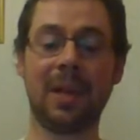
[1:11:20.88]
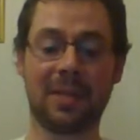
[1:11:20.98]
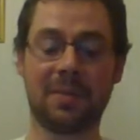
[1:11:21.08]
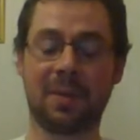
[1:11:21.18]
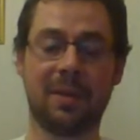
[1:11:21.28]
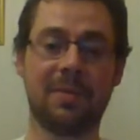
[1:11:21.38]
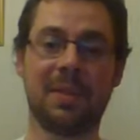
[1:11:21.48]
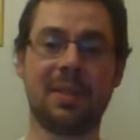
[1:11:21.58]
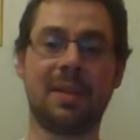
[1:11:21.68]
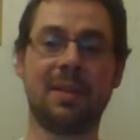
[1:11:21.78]
Well, that's what it was
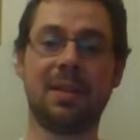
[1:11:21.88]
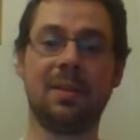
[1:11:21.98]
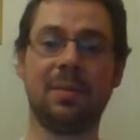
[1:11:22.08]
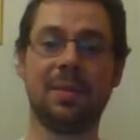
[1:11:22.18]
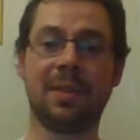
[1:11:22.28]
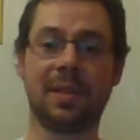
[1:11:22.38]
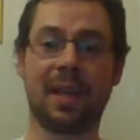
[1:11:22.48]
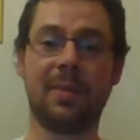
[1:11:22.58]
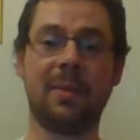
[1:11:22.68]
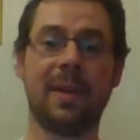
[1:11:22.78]
designed to do, was just to
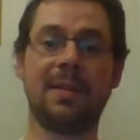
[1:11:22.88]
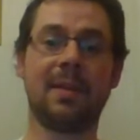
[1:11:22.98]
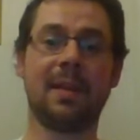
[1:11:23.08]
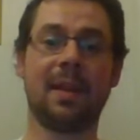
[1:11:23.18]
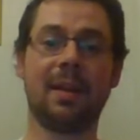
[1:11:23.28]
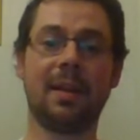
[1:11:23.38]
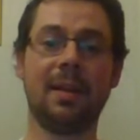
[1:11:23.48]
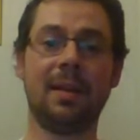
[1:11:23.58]
get me racing again.